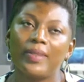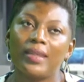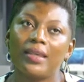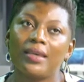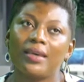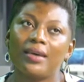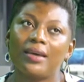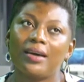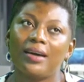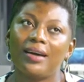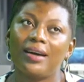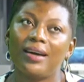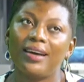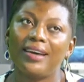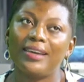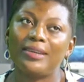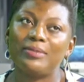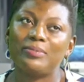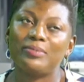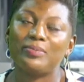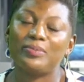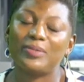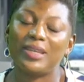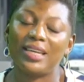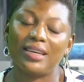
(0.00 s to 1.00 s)

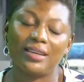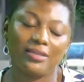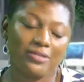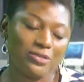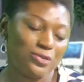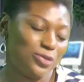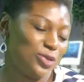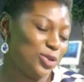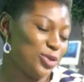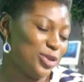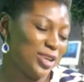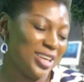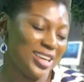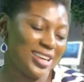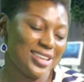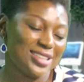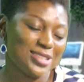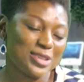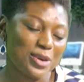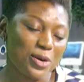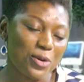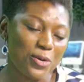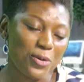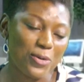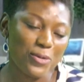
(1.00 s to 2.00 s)
A few years
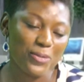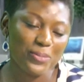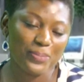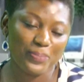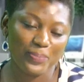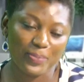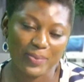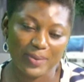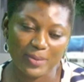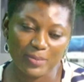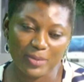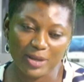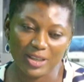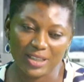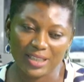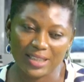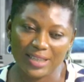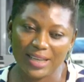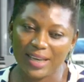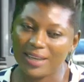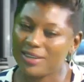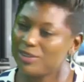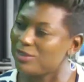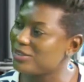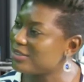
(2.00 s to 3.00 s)
ago, about
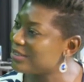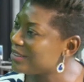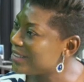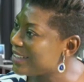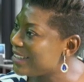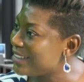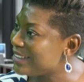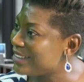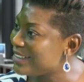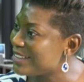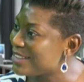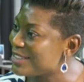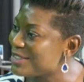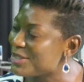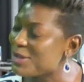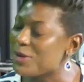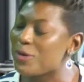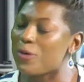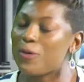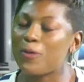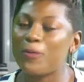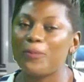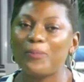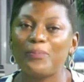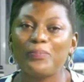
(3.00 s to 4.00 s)
9 or 10 years
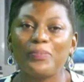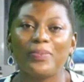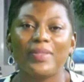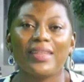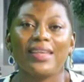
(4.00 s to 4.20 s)
ago,